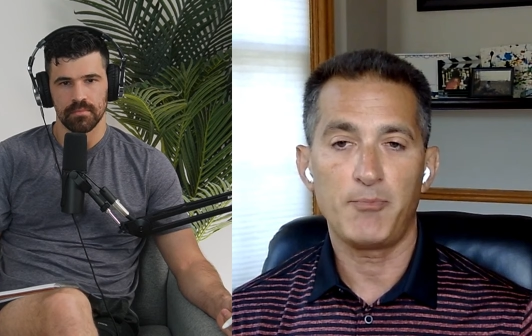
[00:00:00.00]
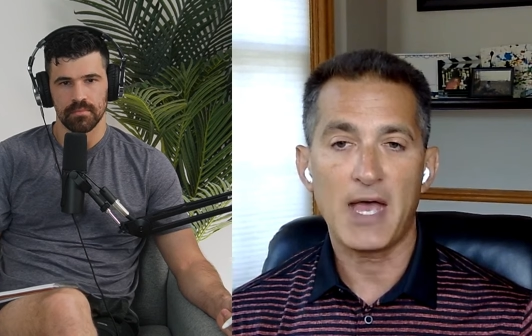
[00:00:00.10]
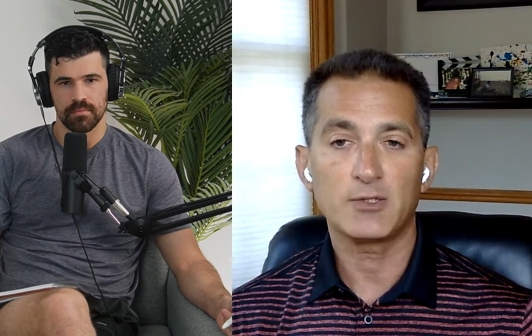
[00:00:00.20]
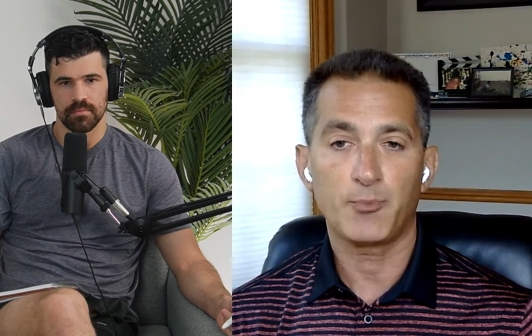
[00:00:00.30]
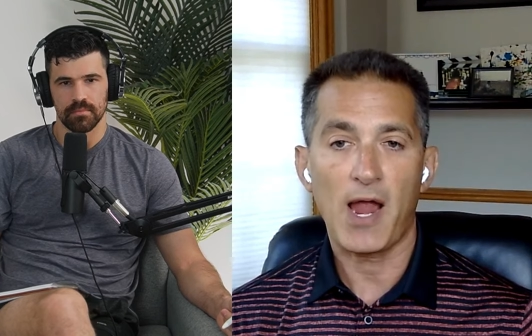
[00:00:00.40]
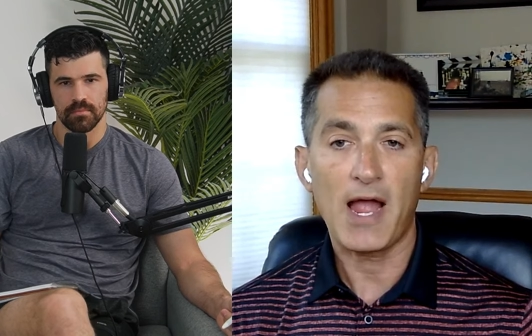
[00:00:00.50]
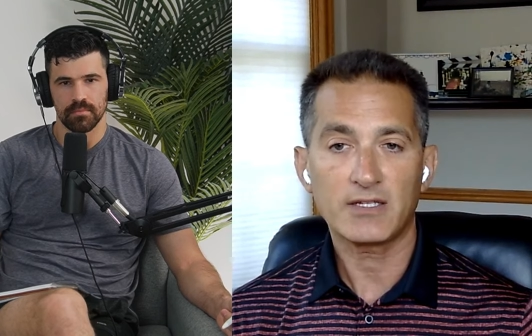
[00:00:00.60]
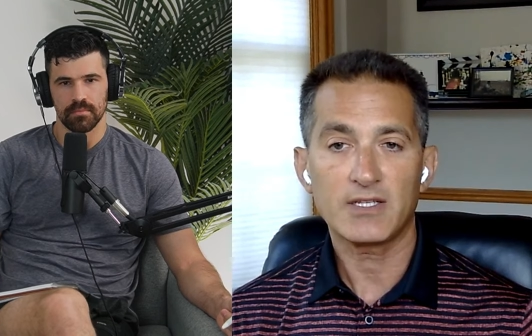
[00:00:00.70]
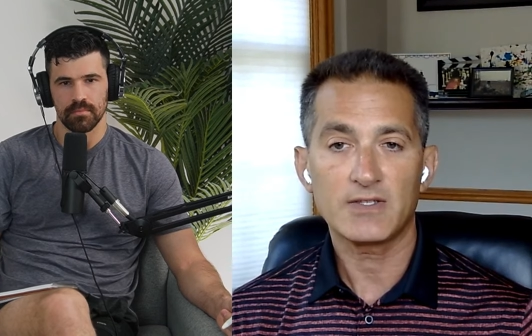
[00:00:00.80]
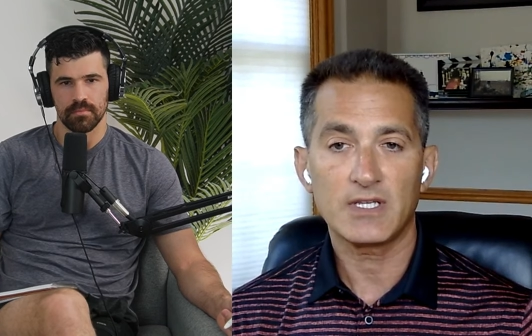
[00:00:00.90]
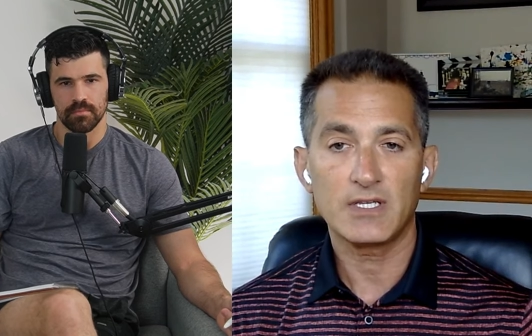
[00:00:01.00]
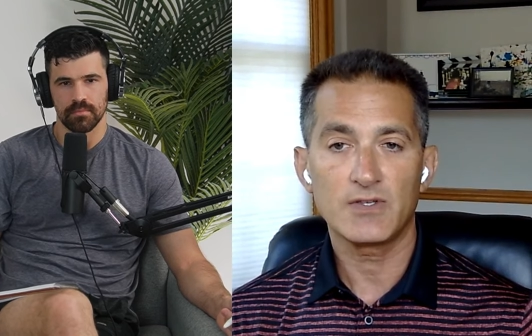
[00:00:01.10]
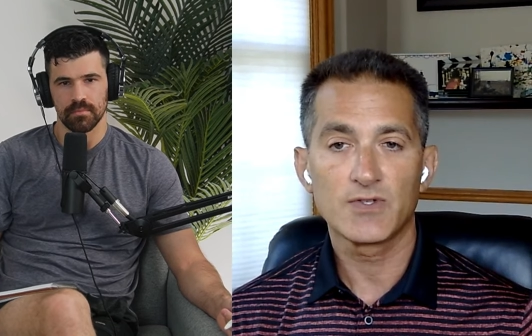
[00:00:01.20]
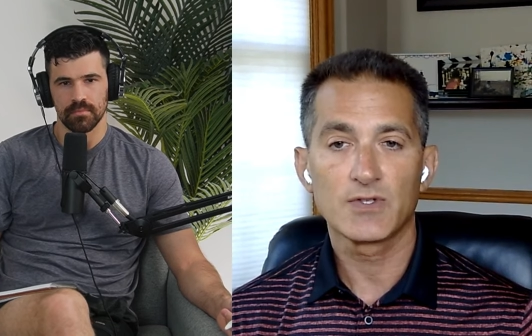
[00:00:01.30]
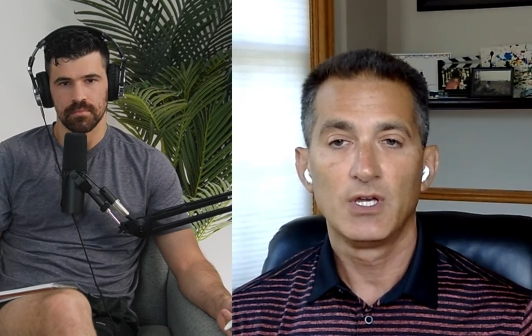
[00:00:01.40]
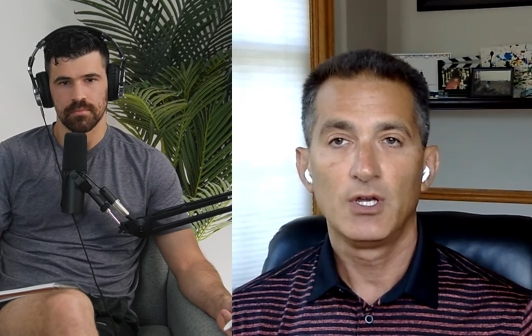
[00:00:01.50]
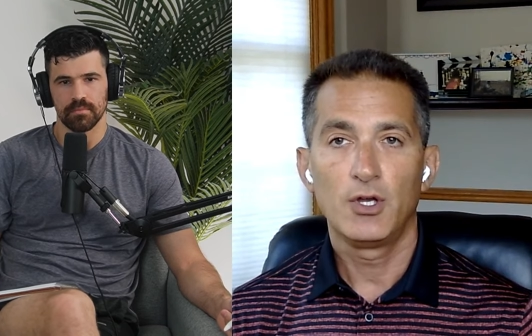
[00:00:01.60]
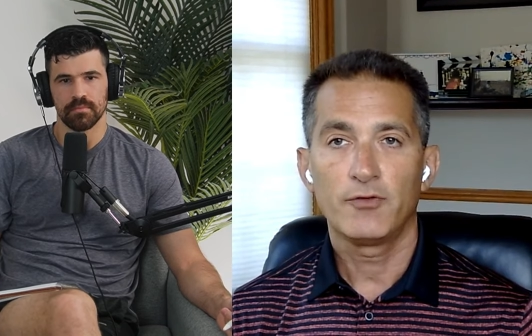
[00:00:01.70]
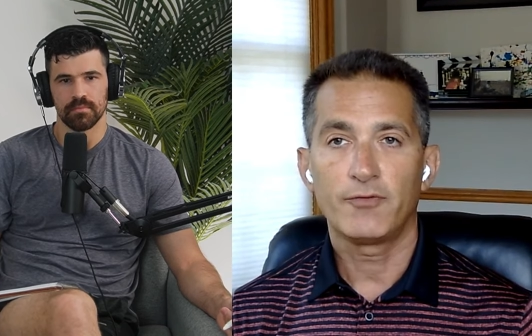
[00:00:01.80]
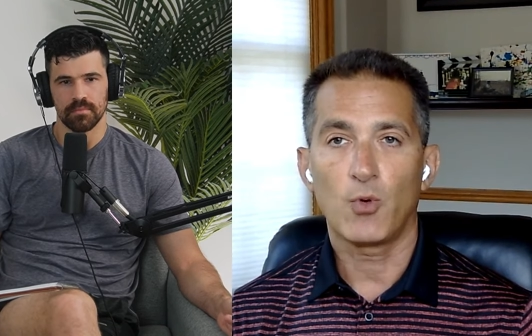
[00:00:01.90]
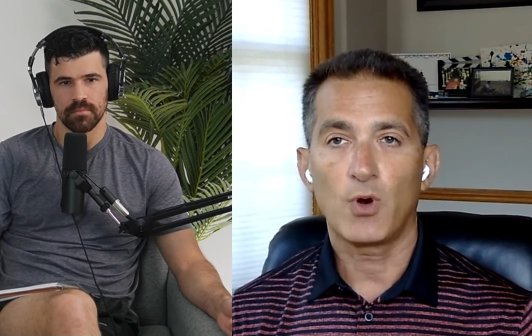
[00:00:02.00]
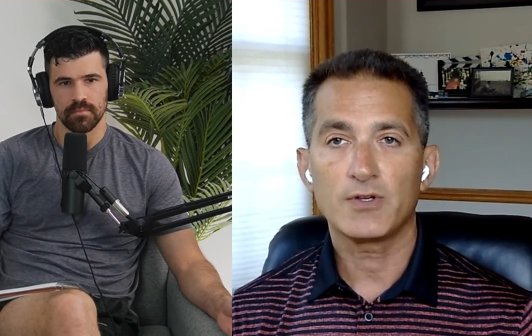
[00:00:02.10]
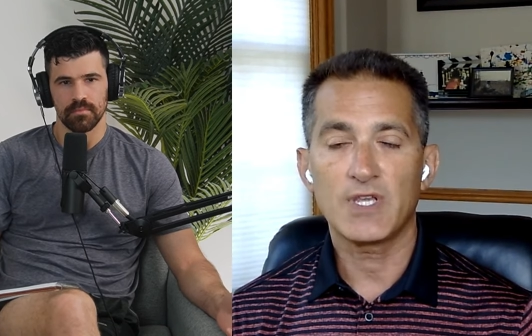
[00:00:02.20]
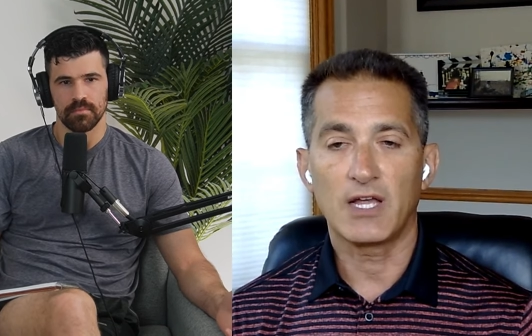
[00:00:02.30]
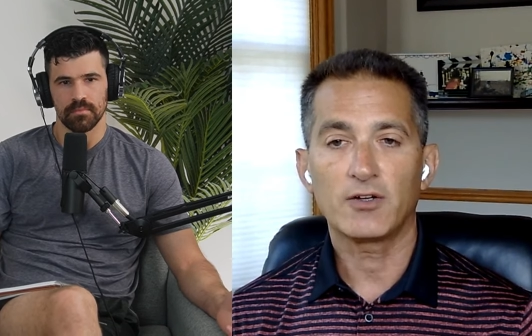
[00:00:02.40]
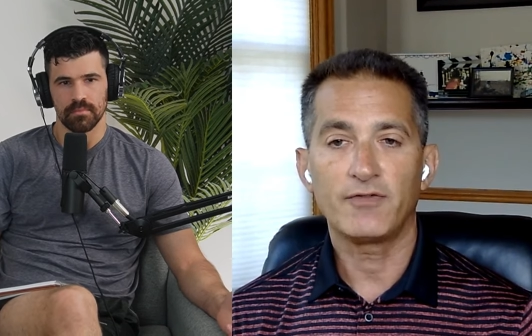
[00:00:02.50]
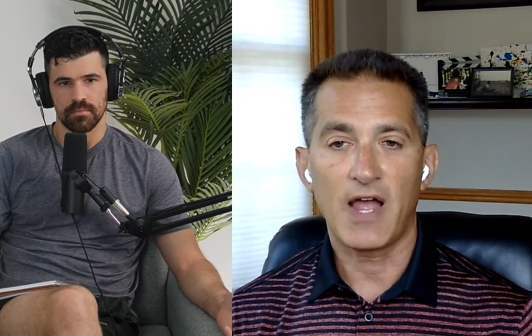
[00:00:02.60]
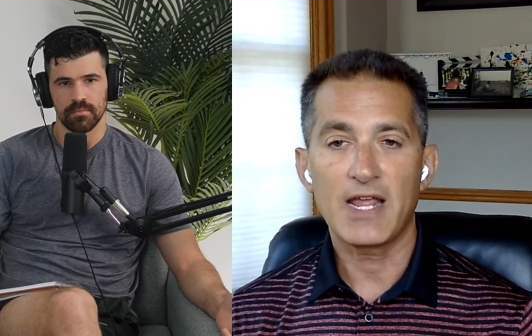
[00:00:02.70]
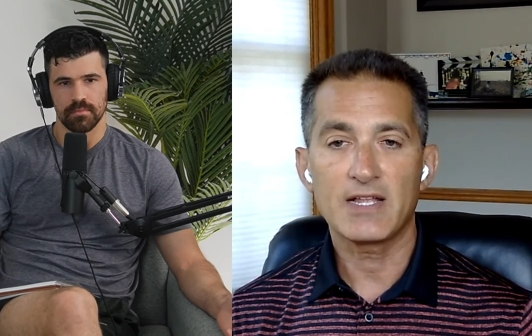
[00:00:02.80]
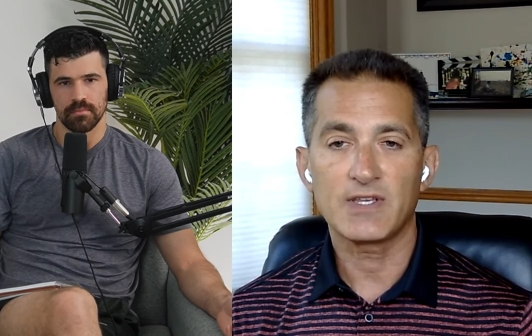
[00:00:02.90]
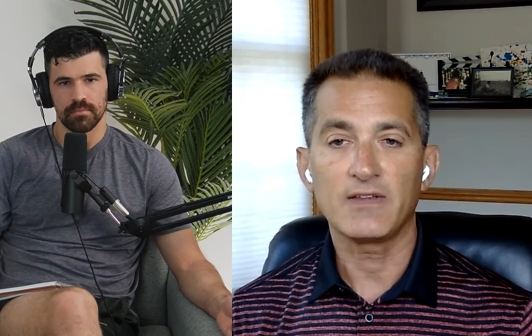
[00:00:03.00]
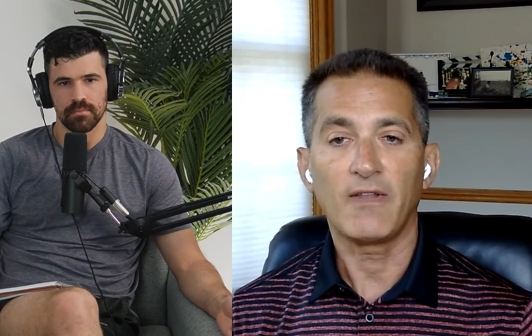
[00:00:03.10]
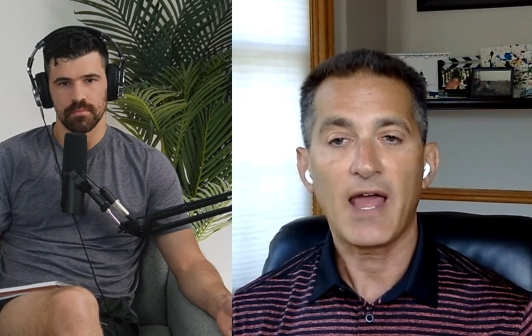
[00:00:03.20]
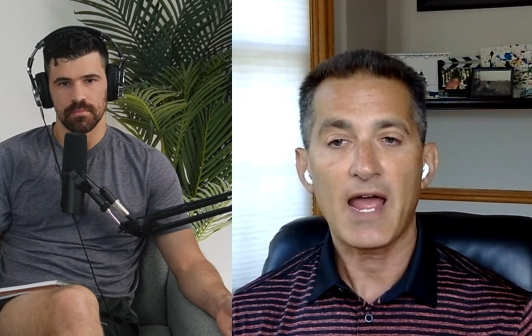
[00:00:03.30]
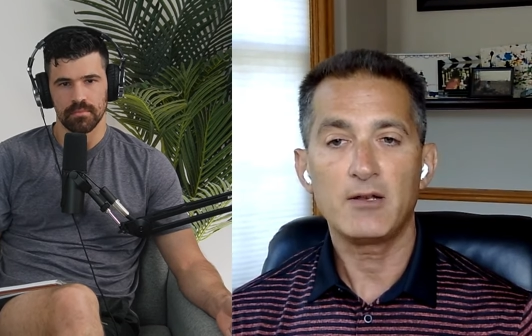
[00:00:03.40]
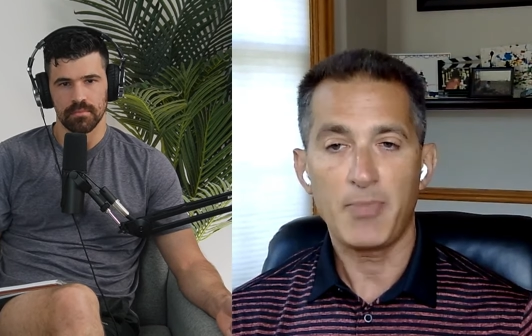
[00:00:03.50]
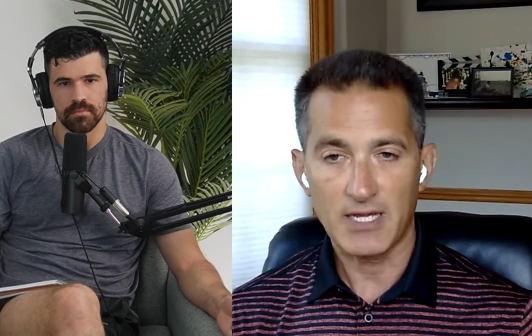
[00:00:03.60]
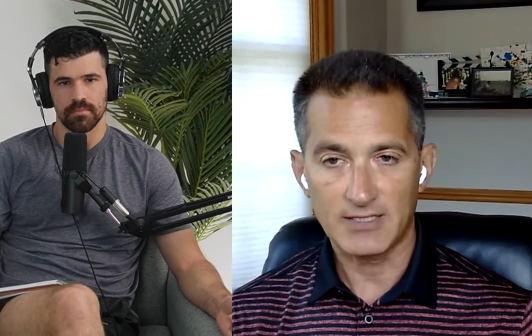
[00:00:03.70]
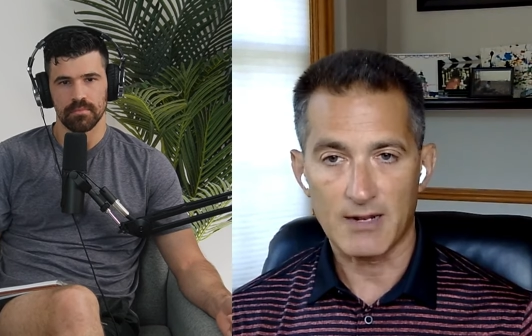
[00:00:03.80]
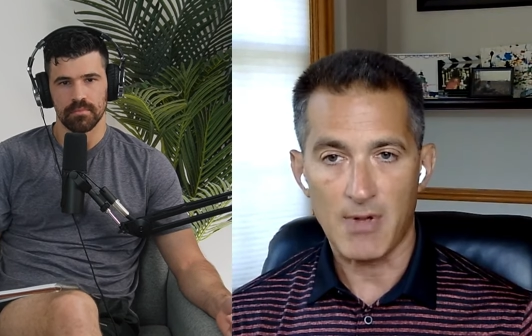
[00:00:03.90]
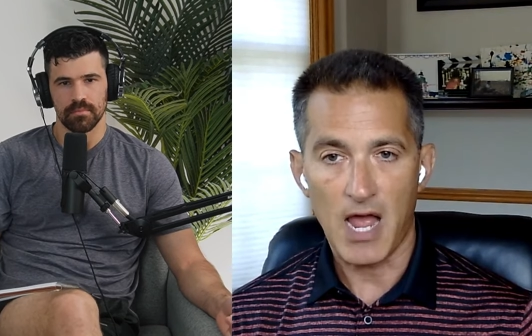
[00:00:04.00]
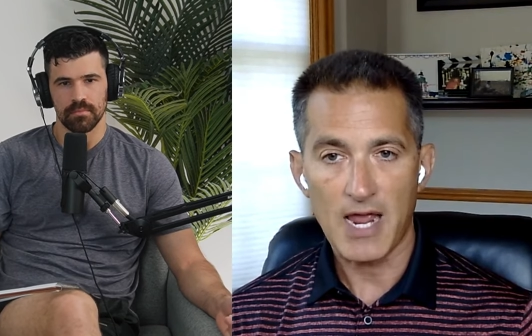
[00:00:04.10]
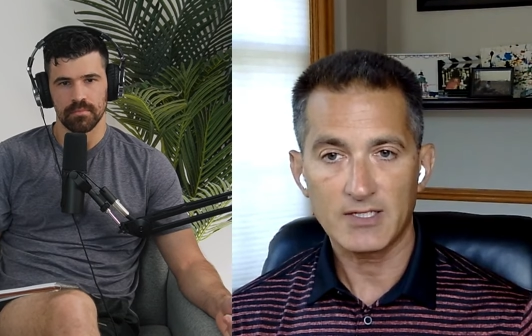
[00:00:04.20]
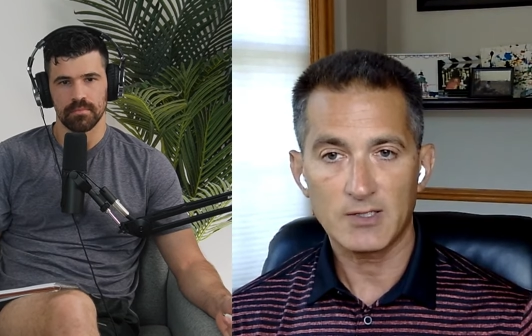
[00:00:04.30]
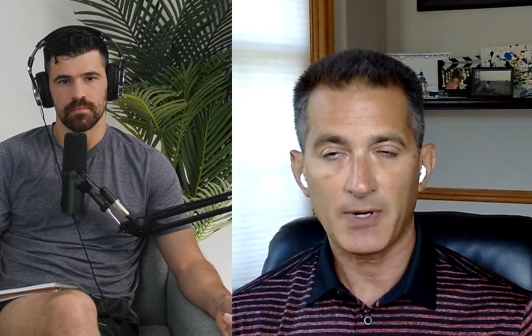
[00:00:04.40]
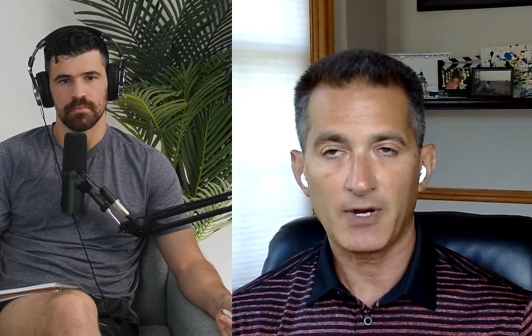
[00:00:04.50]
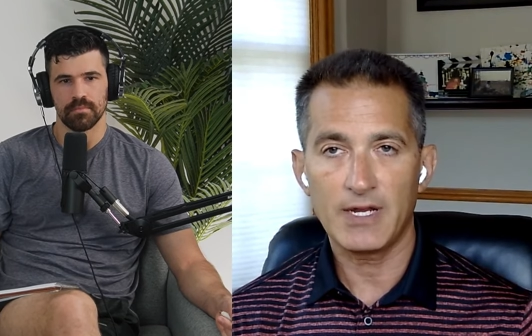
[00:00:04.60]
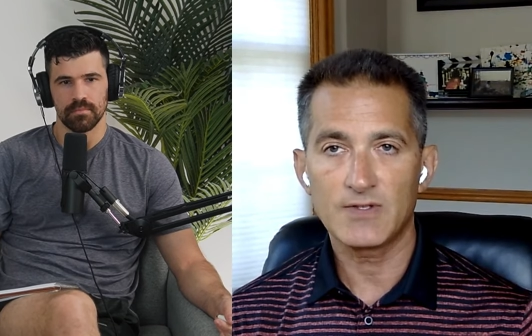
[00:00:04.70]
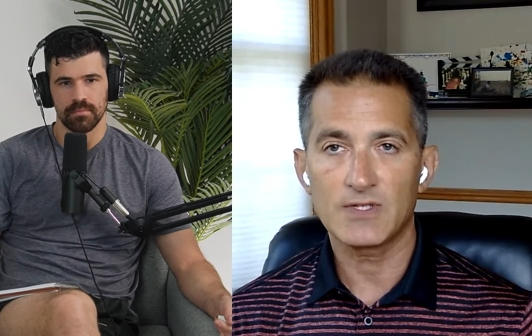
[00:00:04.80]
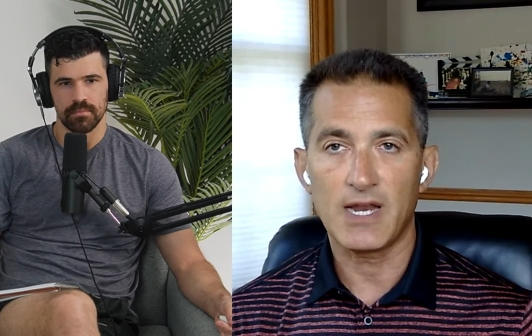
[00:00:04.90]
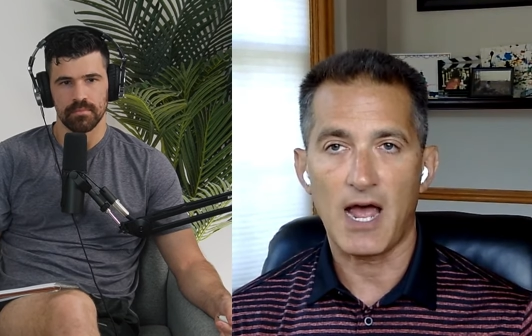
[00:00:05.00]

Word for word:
Speaker 1: best practices for seller financing land based on my experience and